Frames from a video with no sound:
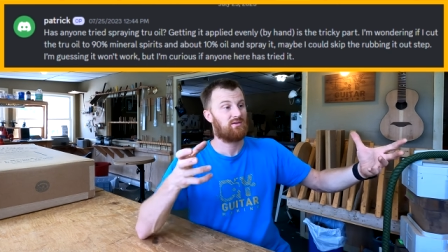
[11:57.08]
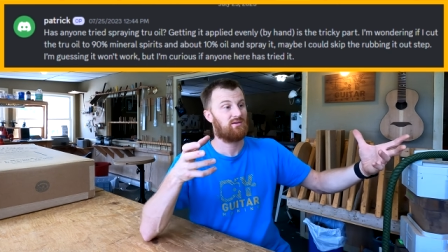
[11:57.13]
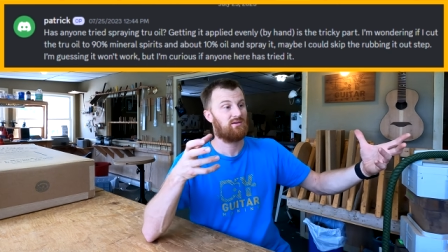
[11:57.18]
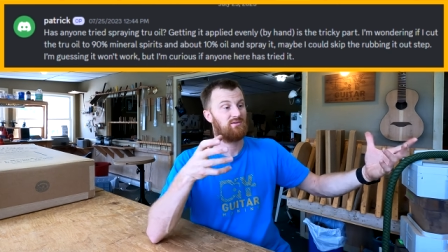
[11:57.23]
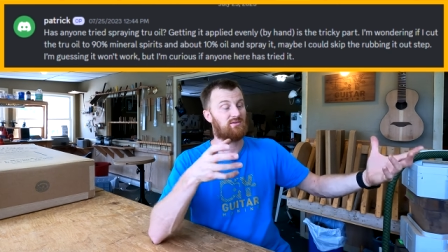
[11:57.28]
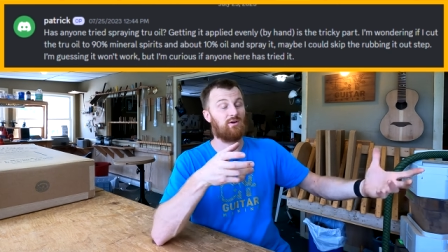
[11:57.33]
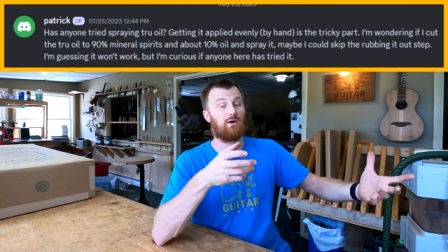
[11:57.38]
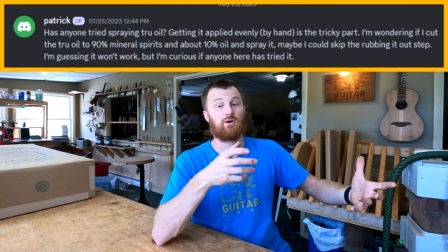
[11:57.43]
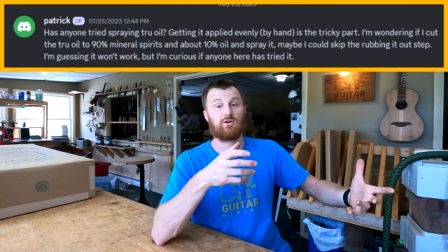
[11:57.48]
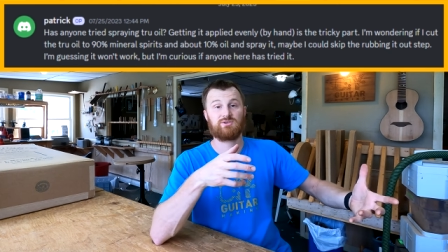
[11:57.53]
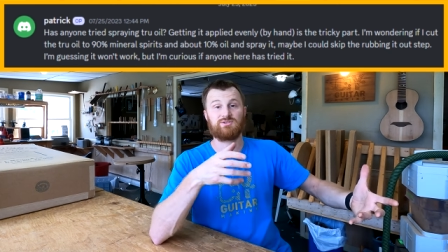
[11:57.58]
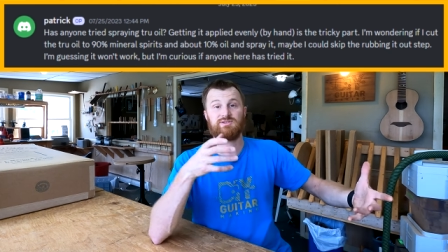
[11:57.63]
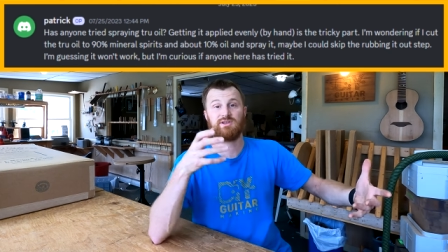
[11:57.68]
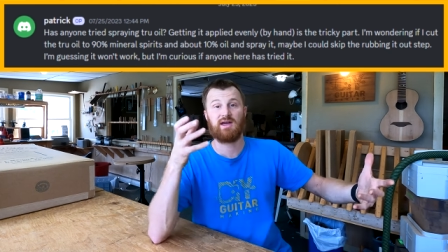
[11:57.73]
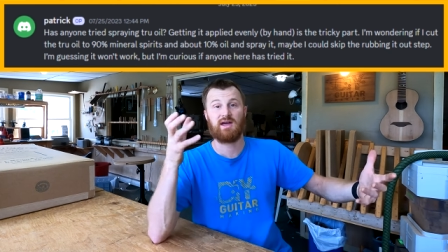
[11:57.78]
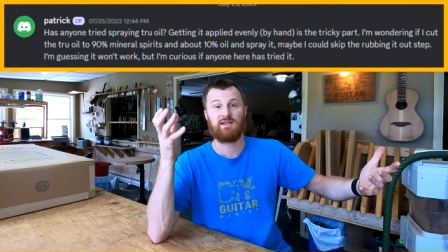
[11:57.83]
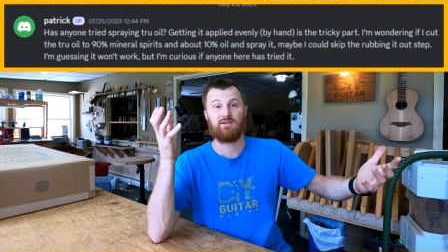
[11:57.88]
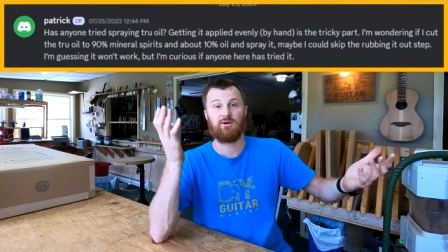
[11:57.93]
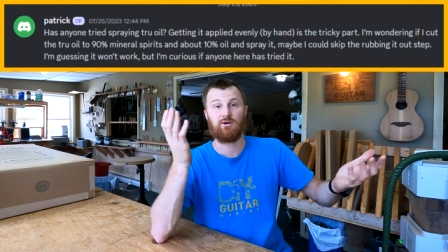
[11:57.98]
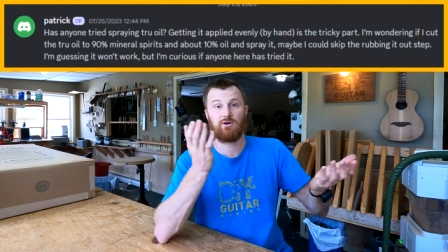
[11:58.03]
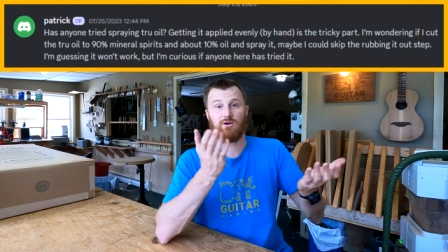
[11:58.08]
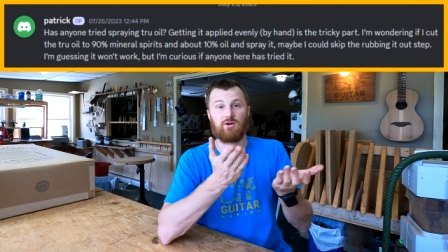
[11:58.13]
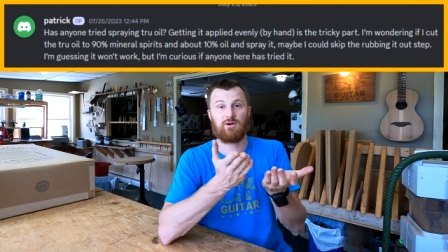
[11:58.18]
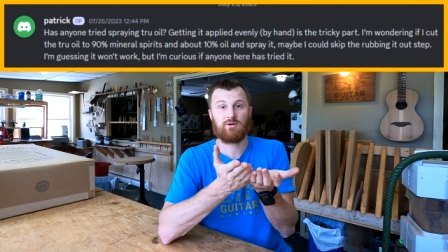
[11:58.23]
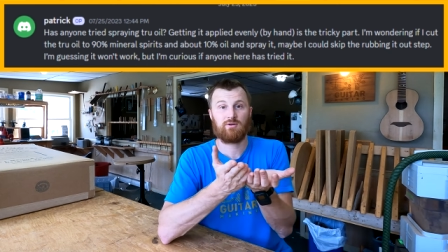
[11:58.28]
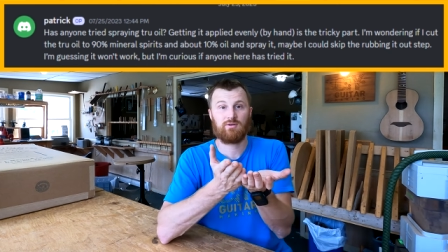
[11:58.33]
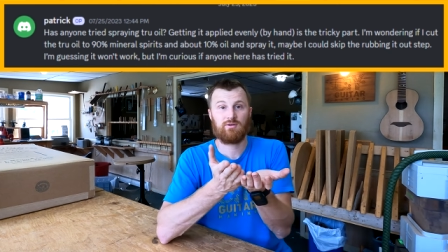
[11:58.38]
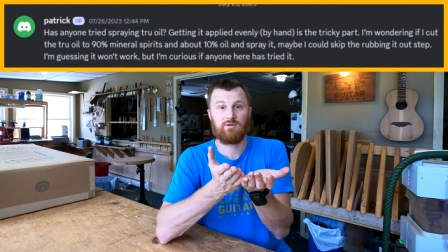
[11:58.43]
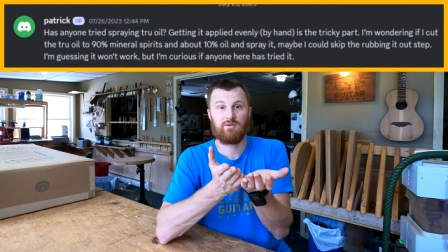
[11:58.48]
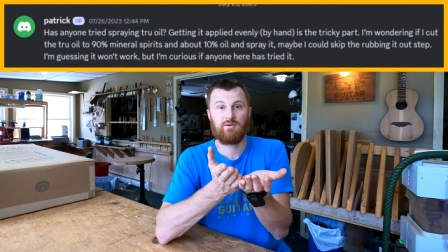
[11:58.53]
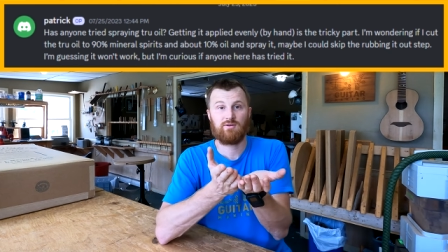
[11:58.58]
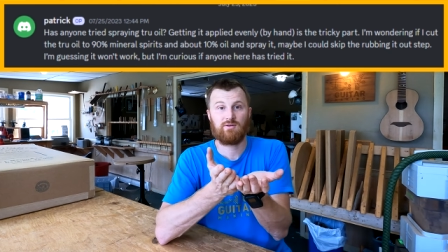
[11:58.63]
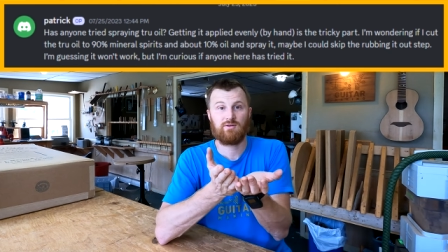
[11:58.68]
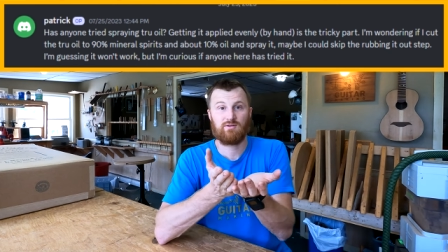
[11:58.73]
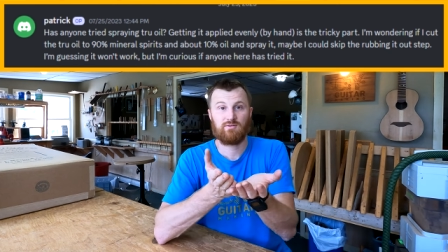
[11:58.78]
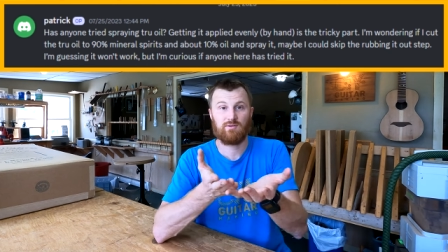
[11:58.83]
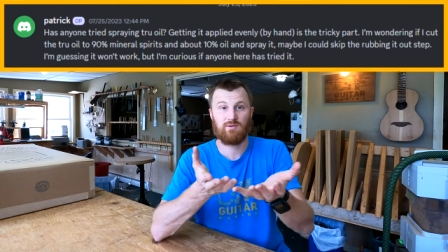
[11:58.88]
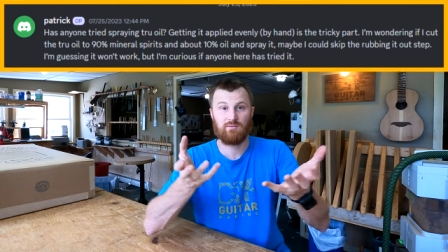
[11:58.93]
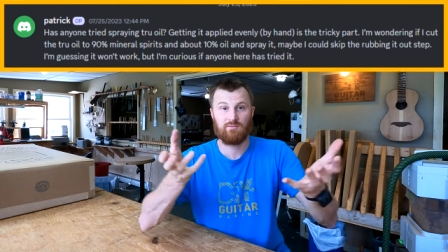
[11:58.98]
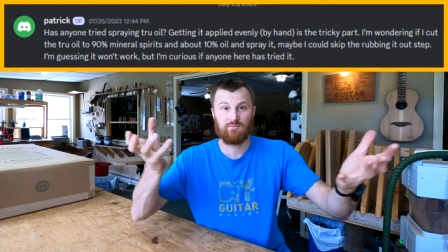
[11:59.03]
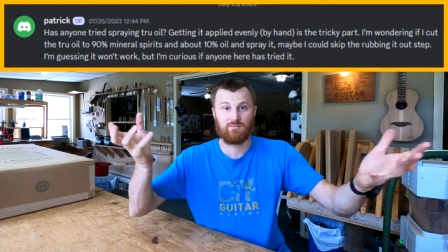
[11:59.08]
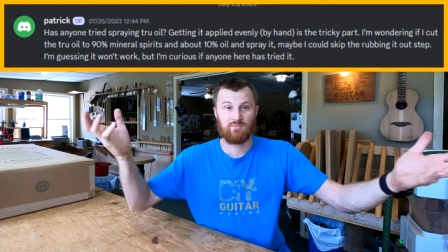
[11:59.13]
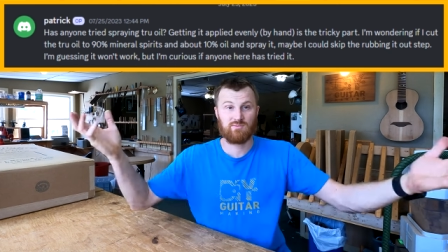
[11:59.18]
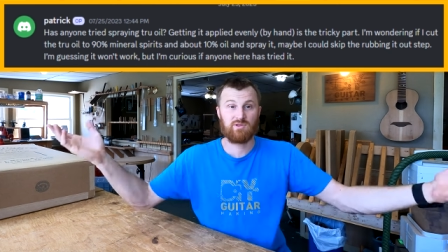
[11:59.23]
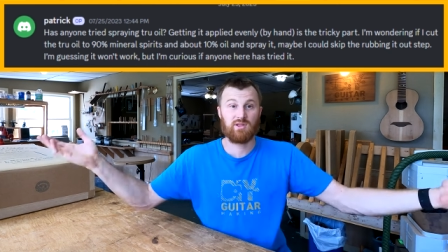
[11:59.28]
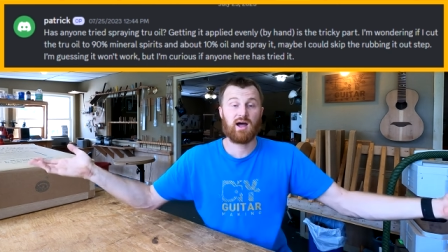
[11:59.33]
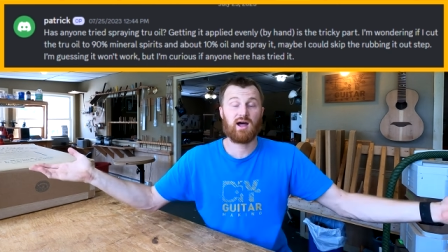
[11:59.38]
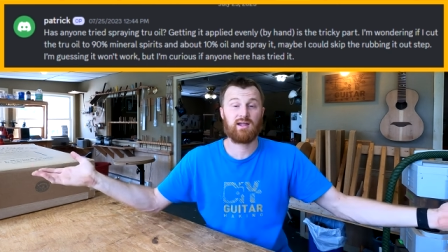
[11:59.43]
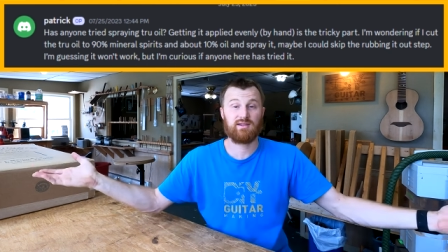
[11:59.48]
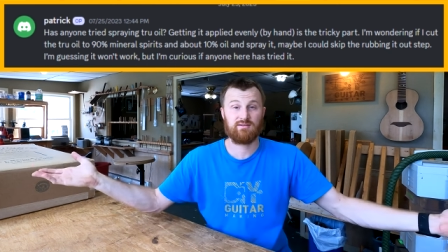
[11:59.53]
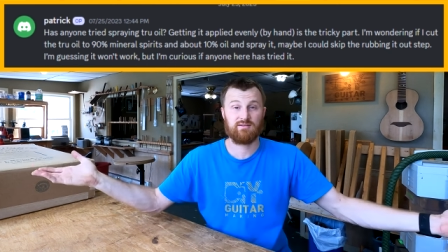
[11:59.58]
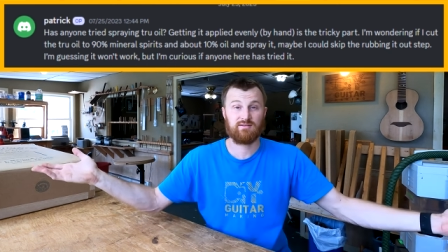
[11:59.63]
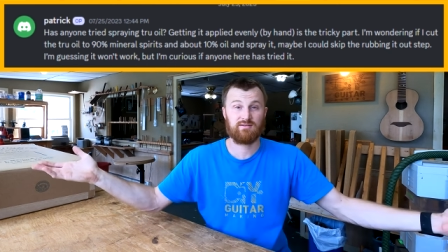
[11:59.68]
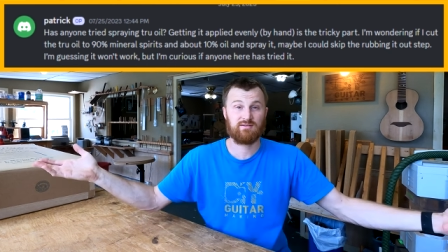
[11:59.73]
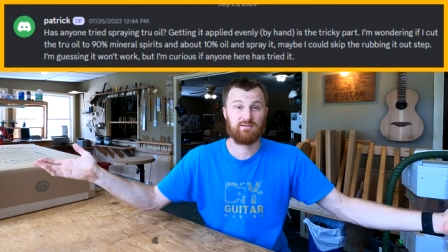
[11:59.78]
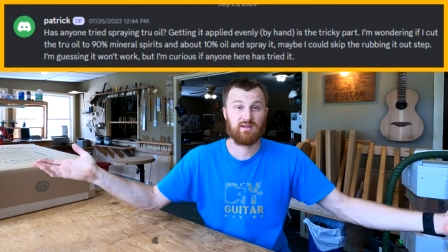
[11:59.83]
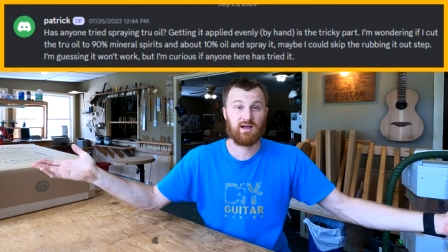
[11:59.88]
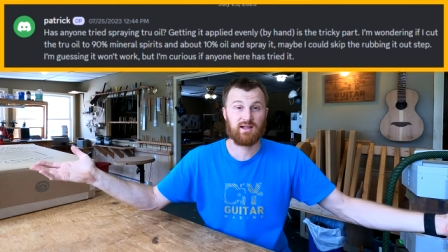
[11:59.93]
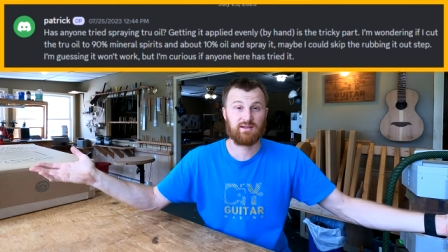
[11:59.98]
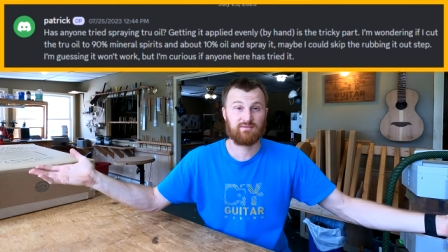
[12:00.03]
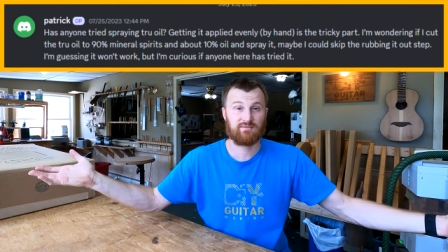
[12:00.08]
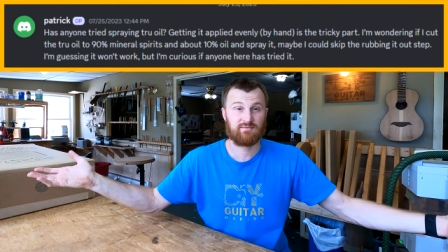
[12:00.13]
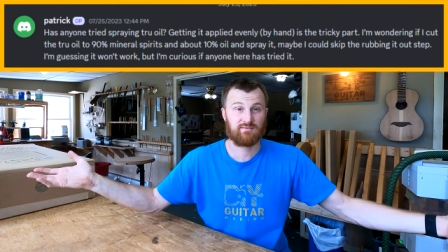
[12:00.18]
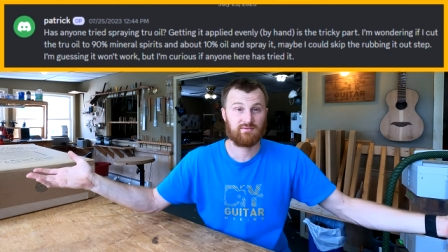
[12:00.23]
guitars that are not not